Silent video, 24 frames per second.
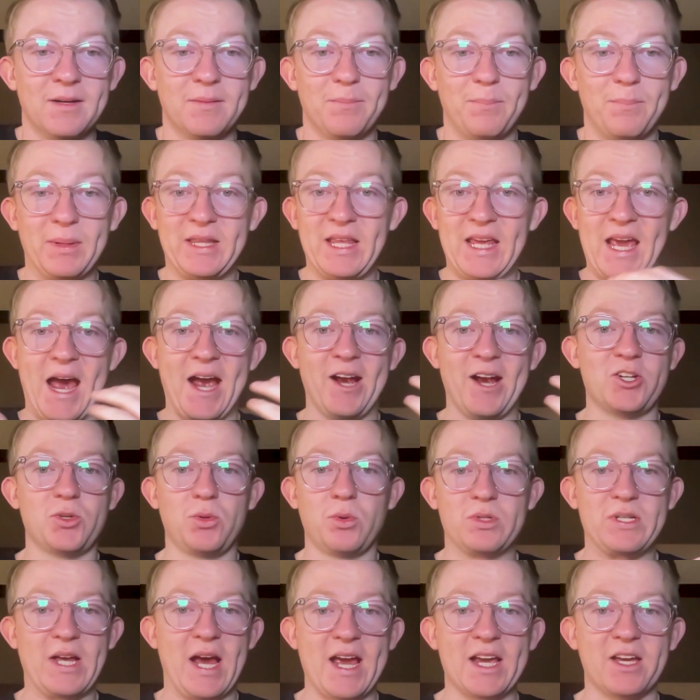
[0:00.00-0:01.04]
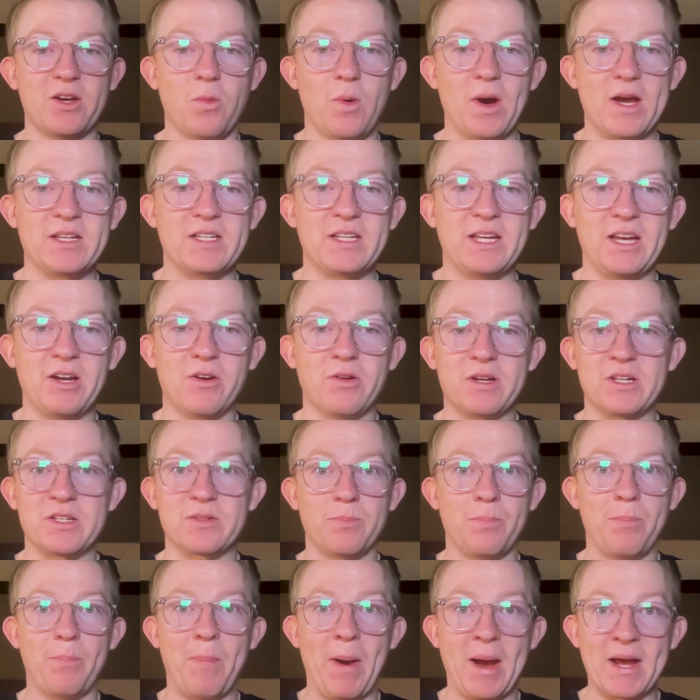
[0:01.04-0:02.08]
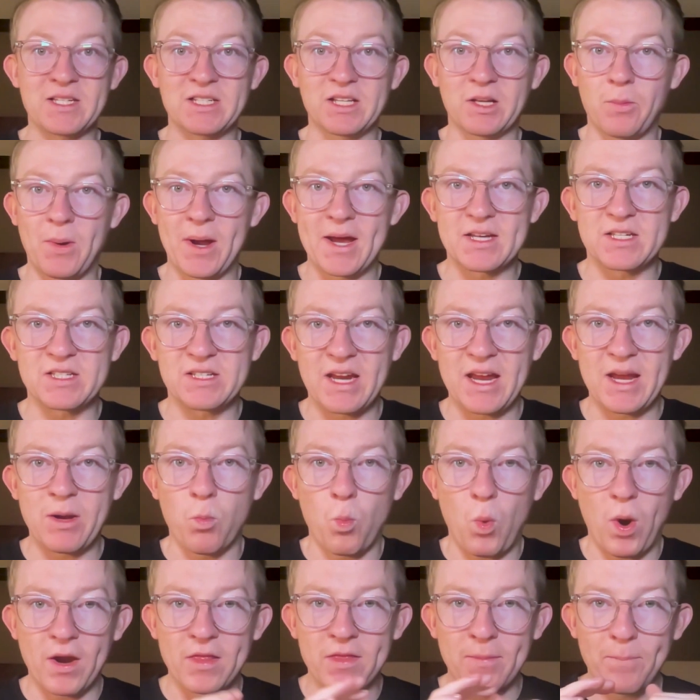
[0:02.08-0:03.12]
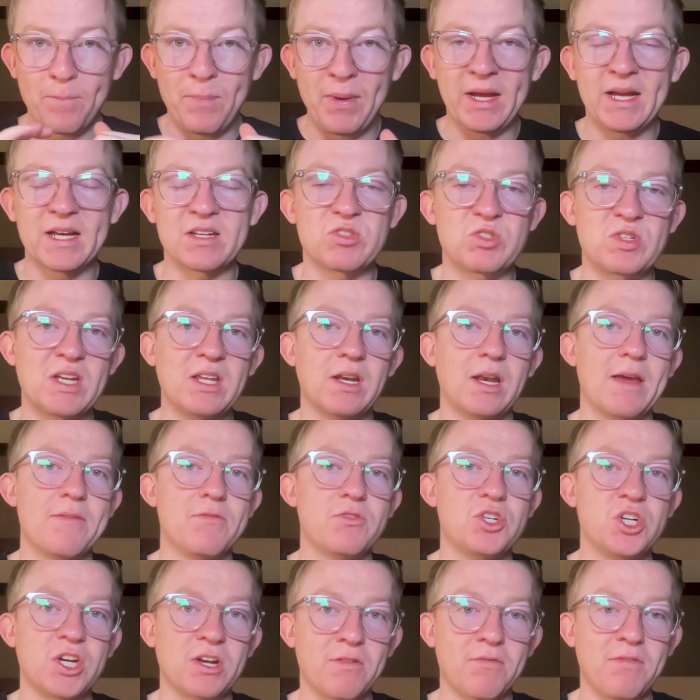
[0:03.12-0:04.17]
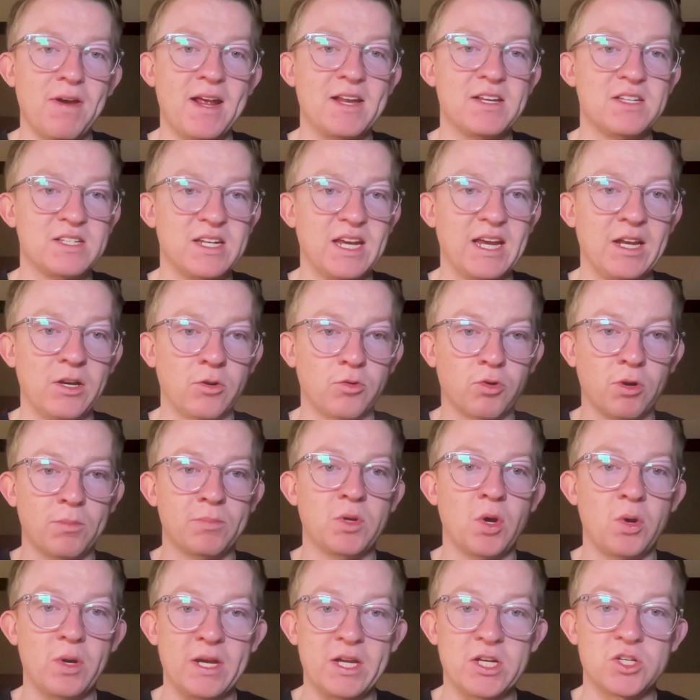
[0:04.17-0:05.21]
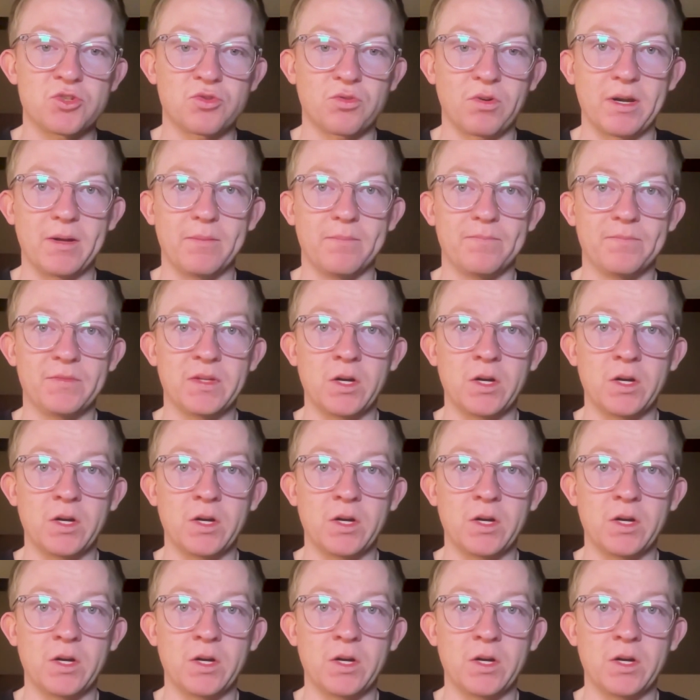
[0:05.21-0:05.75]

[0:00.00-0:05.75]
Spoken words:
But the actual takeaways here is basically we're seeing one of the biggest deleveraging events in crypto history.